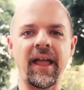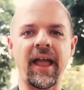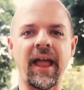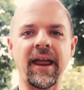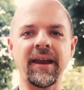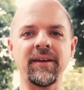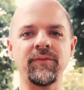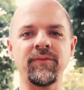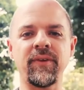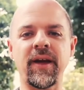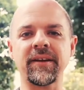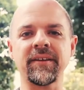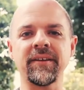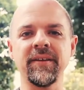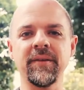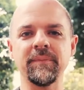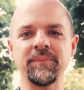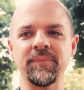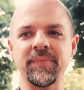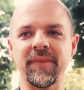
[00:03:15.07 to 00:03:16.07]
And in fact,
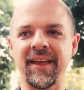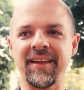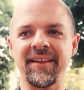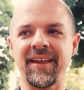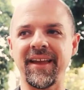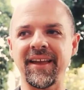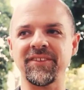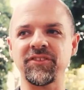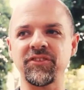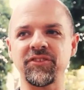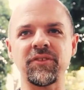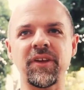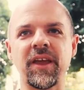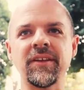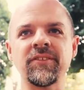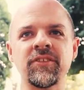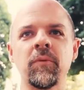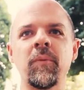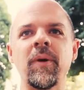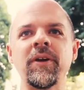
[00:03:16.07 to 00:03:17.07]
it's
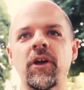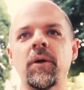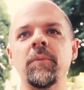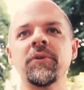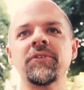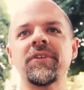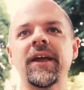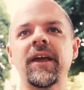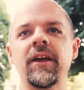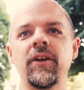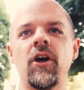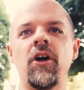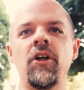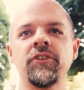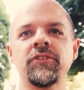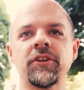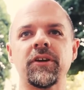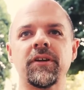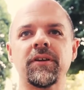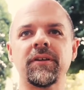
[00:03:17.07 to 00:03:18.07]
in some ways almost like an
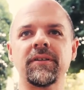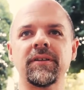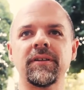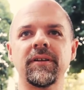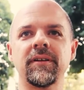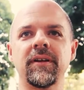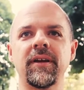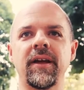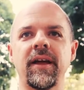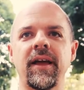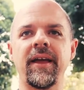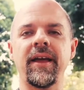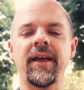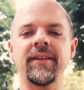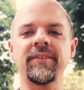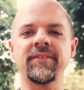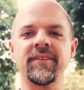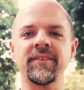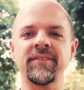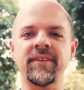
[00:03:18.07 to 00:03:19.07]
altar.
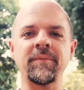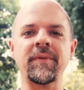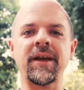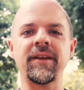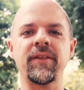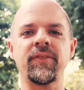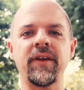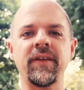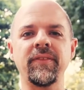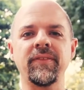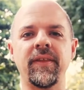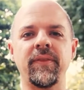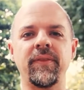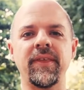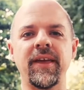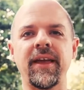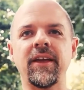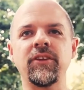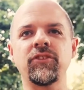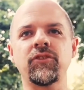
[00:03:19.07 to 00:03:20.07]
It's the same kind of thing that
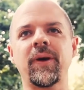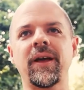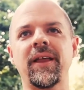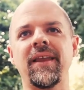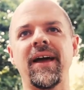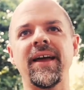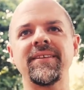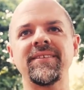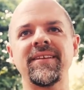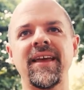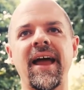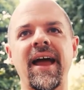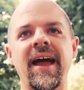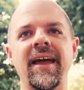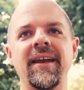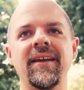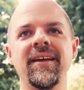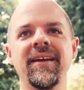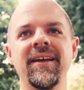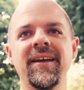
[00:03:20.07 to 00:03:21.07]
the Israelites
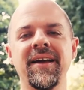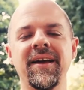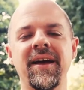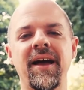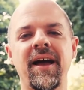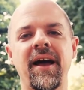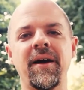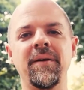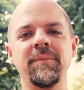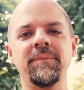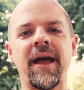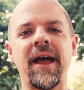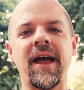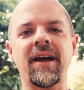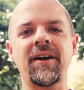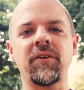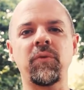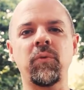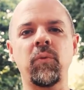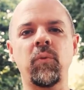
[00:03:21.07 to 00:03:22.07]
had
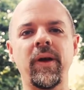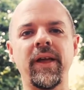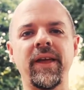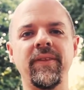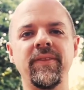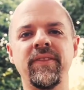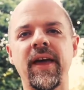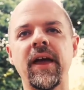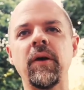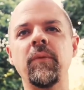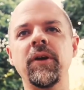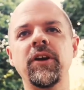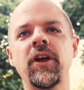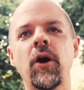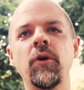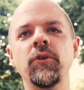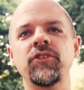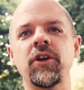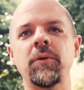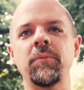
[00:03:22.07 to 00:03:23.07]
back when they would
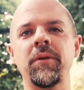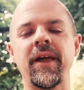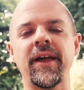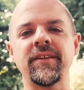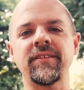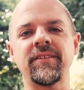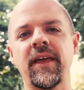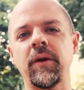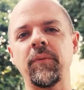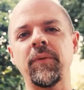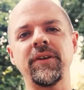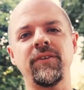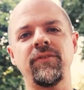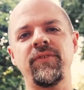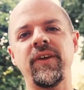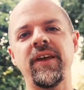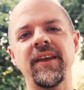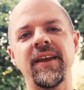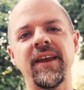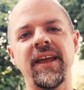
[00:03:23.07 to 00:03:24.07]
go someplace and they would
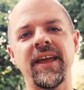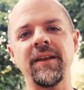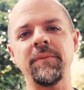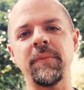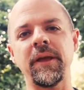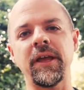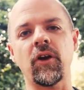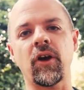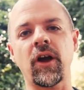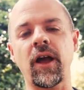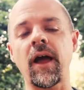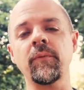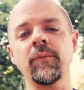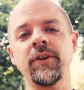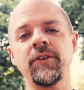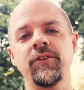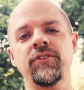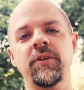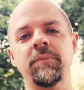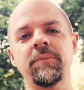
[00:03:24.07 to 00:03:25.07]
defeat an enemy, or God
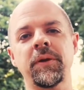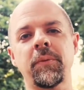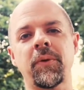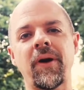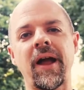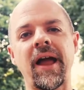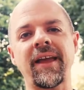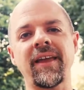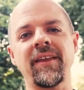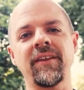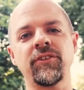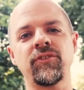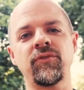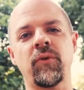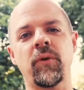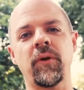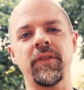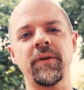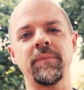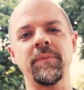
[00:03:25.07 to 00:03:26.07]
would do something miraculous
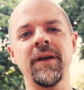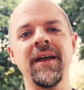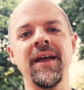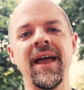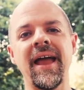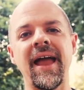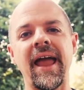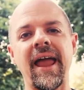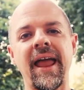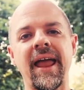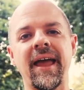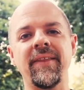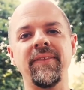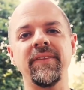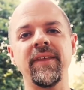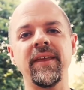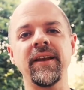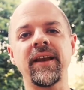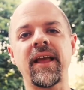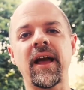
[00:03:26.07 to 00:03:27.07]
for them. And
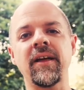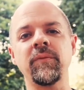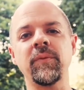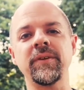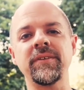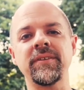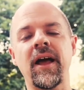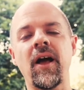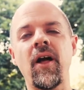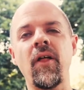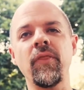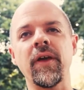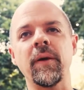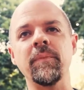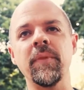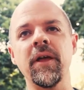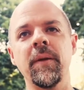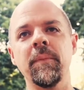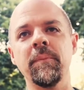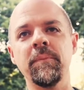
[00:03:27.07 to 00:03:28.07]
then God would tell
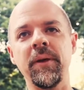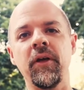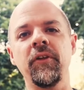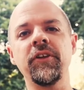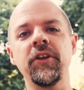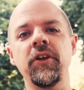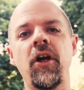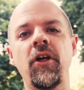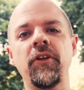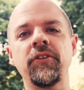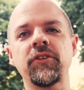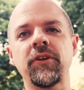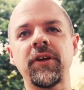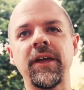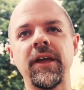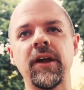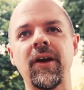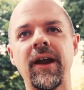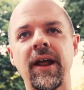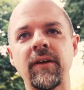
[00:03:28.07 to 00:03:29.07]
them, build an altar
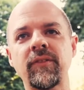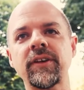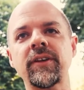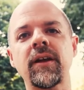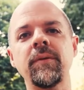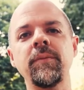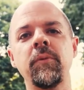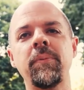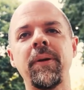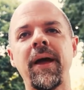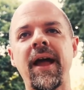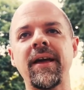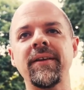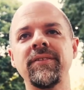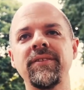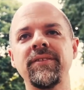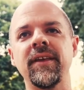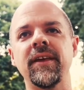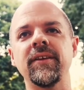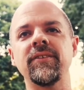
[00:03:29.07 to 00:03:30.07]
here, and every time you
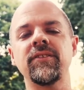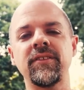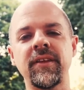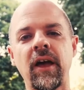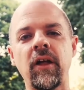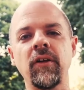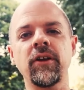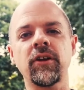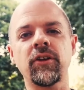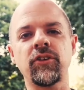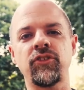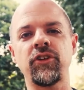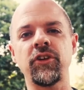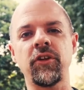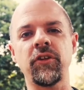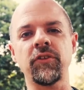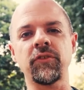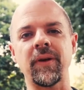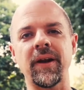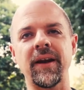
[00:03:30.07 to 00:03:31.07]
pass this, tell your
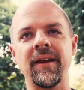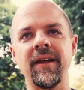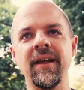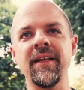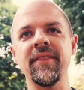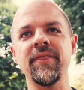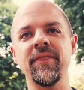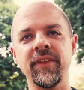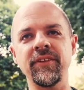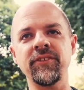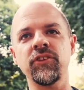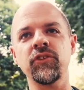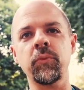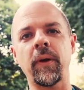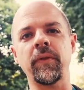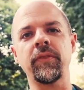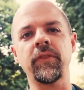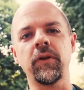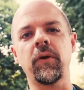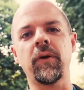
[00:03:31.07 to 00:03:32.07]
children, this is
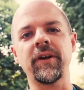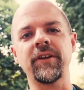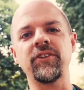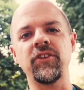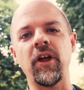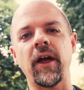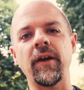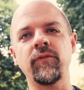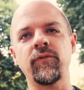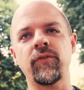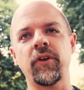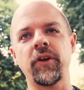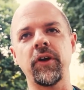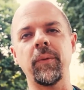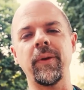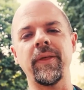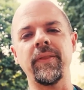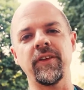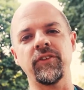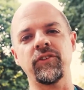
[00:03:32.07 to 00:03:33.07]
what the Lord has done for
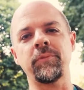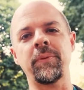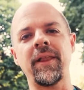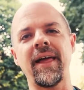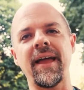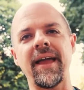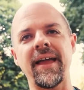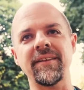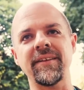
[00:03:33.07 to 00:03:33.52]
you in this place.